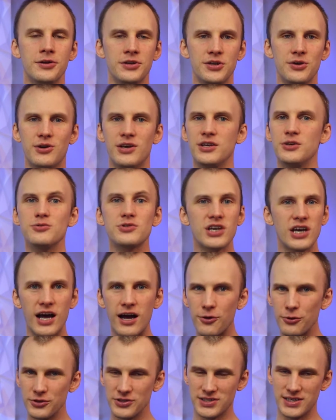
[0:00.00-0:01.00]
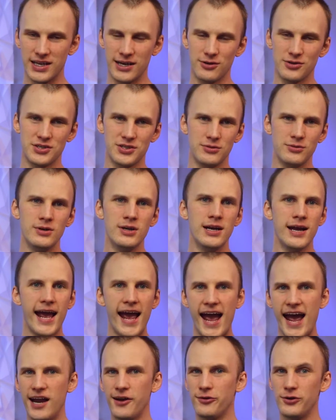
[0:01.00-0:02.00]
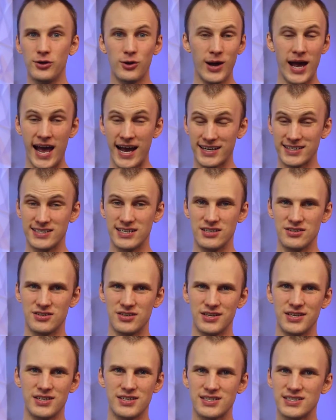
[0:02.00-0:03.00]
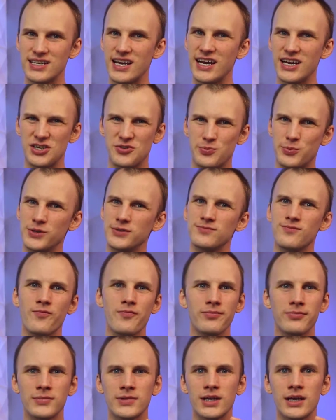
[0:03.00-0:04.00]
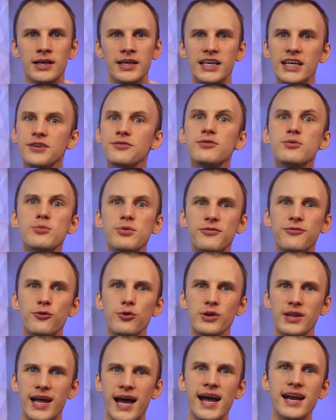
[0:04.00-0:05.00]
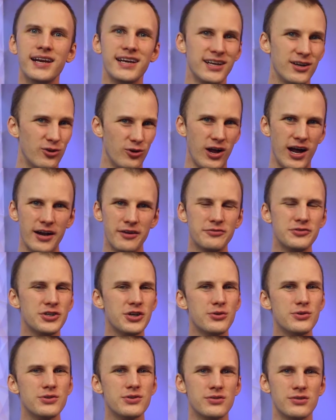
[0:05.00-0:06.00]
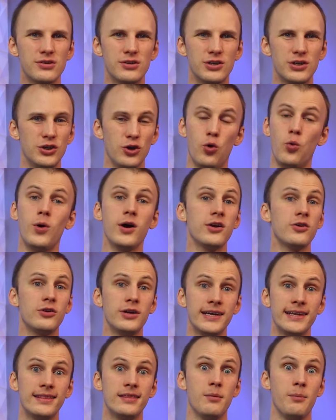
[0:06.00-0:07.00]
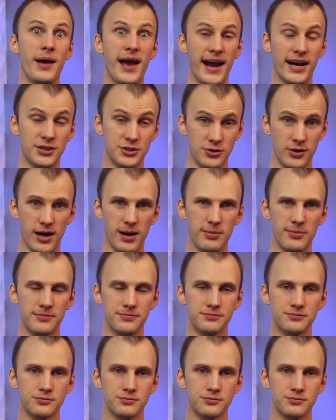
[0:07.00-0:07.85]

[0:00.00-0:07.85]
You can use colors there to add a little accent to the stage, but even before that, in a lot of shows, you'll want to light the backdrop.